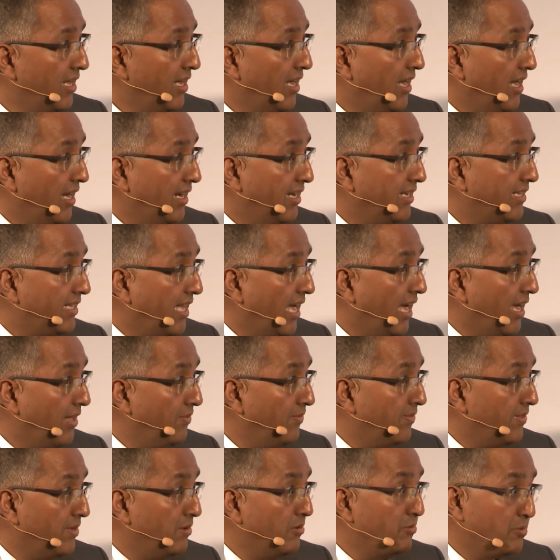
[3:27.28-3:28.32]
And
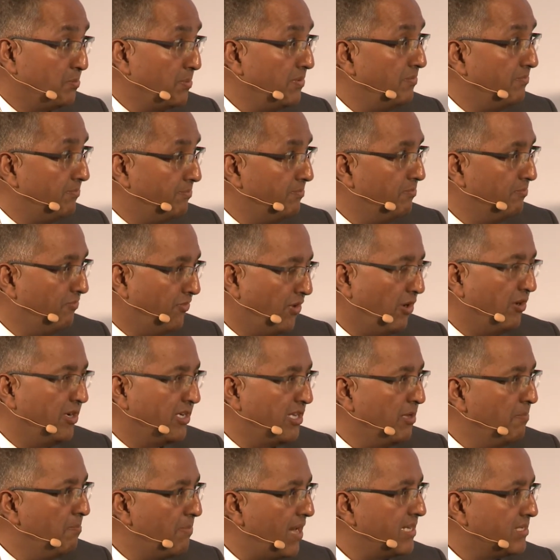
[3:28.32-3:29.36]
again, those be very
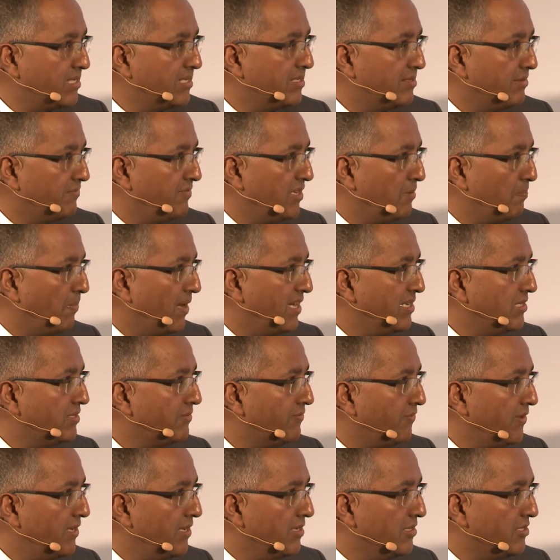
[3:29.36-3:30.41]
competitively based
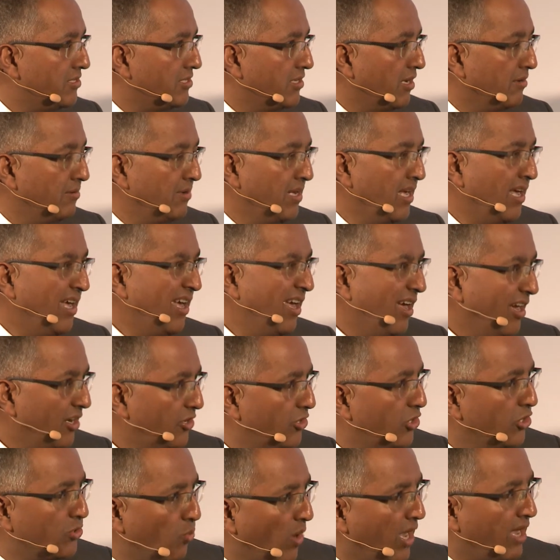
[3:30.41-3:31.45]
fees. So a
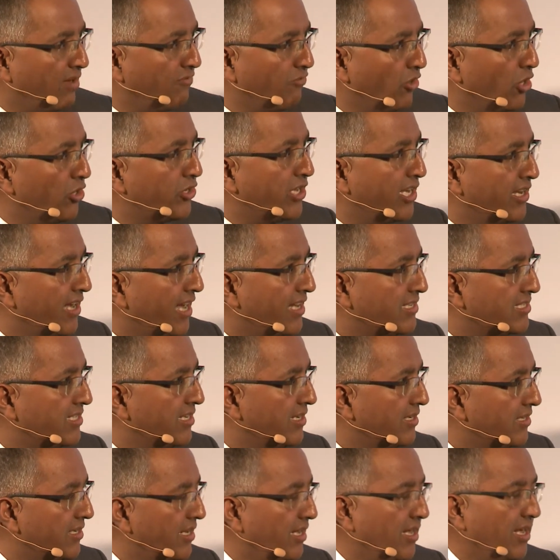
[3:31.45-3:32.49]
good way of looking at it
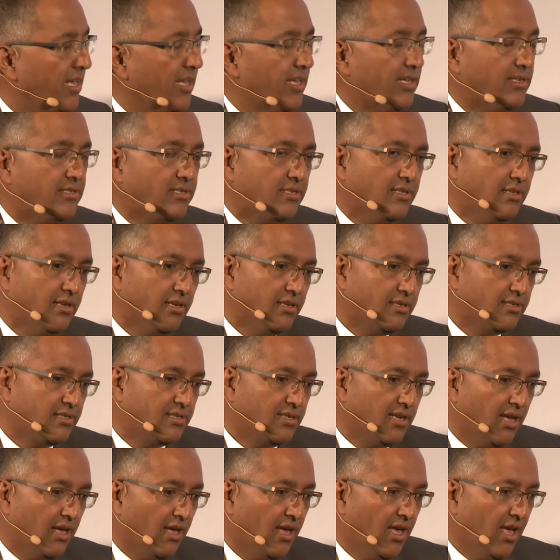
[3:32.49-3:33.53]
is
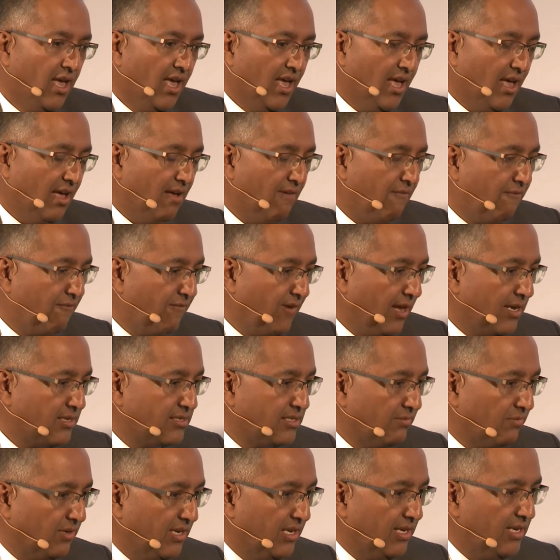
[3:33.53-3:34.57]
that
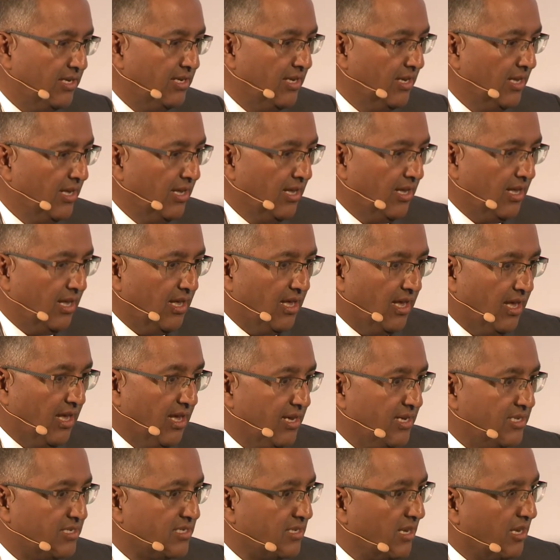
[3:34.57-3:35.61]
effectively,
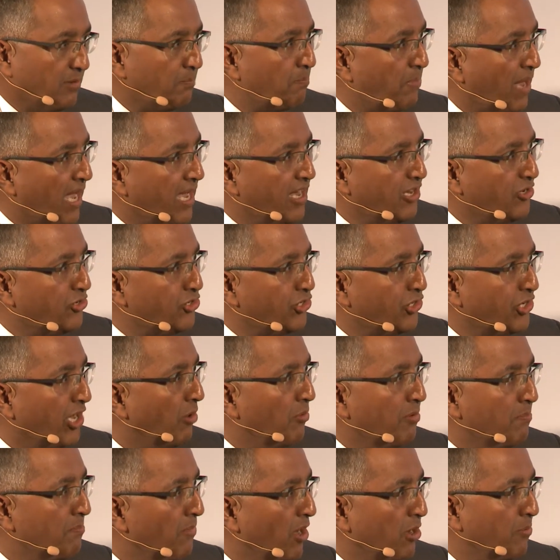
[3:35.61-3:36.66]
it's like pay as you go
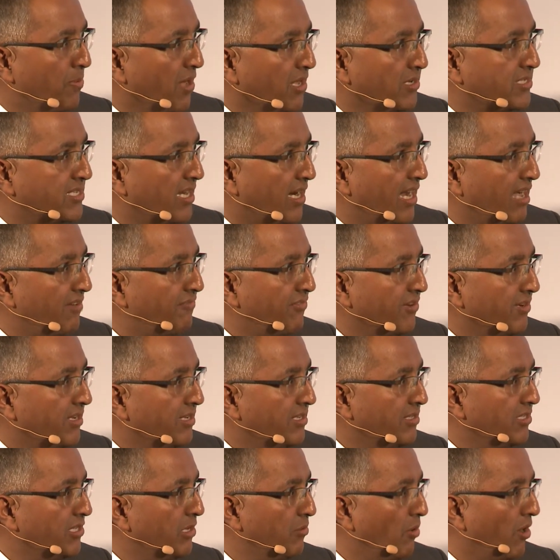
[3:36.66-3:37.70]
in mobile telephony.
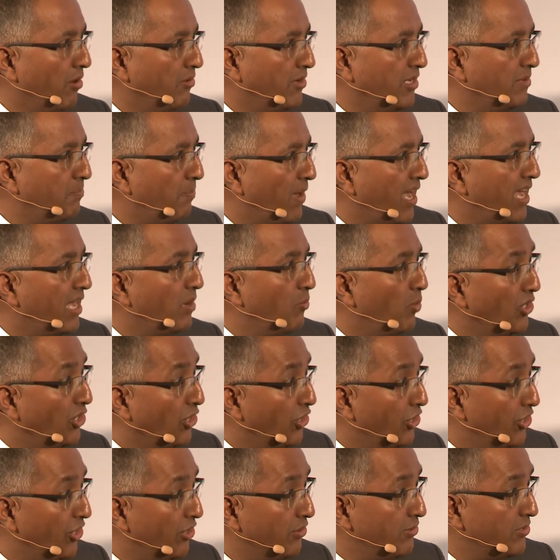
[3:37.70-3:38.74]
You only pay when you
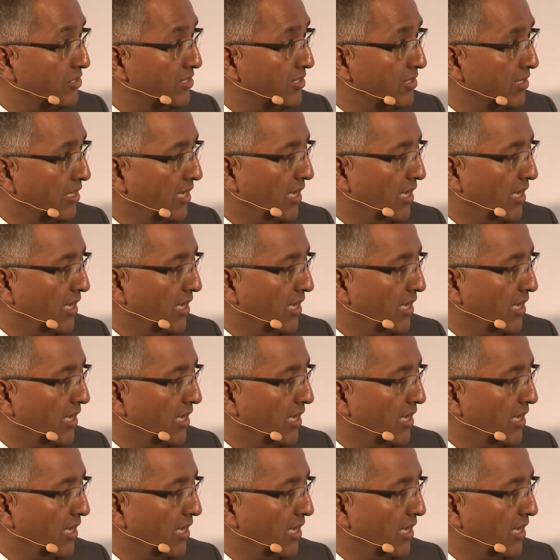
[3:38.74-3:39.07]
use.